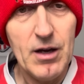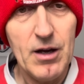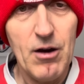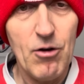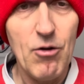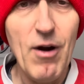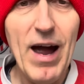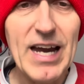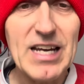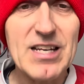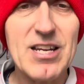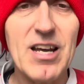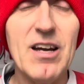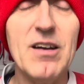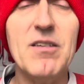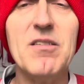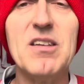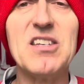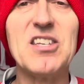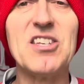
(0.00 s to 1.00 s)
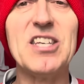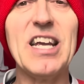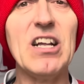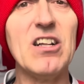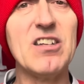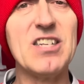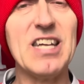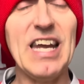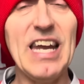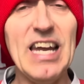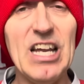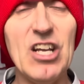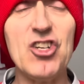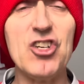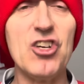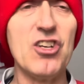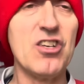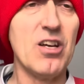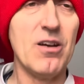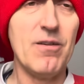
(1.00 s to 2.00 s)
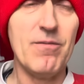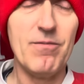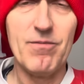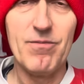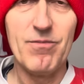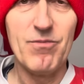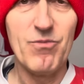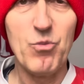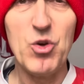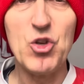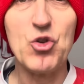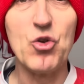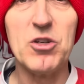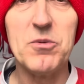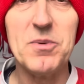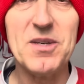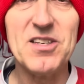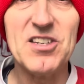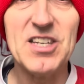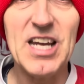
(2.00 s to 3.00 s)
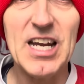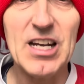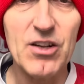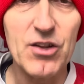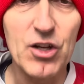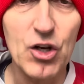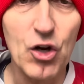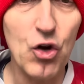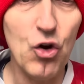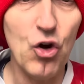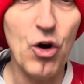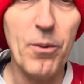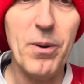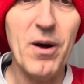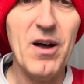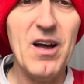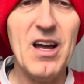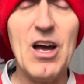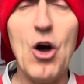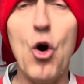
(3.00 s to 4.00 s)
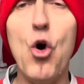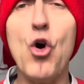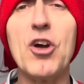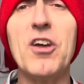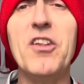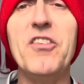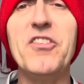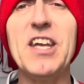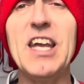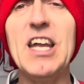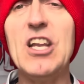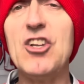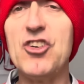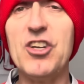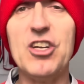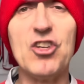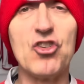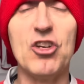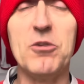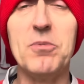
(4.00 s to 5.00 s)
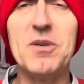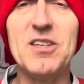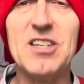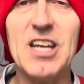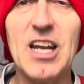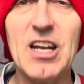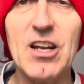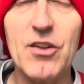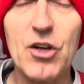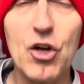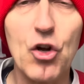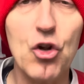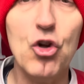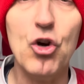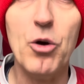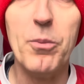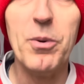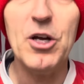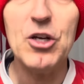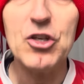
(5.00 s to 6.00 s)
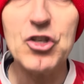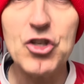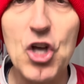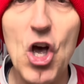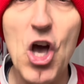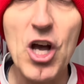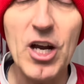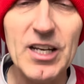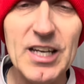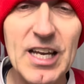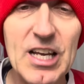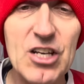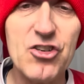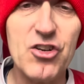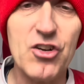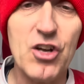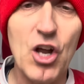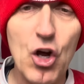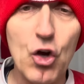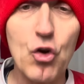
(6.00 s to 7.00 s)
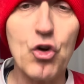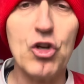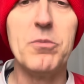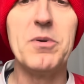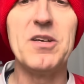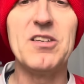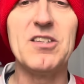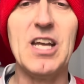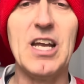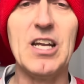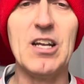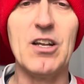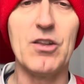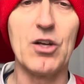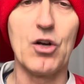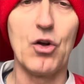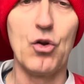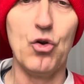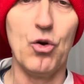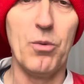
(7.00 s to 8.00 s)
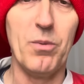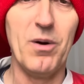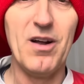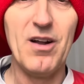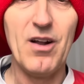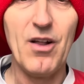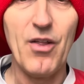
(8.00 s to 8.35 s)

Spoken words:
Right, Sealt injured, he's going to be staying at the club. Hogan's injured, he's going to be staying at the club. Serkan injured, going to be staying at the club.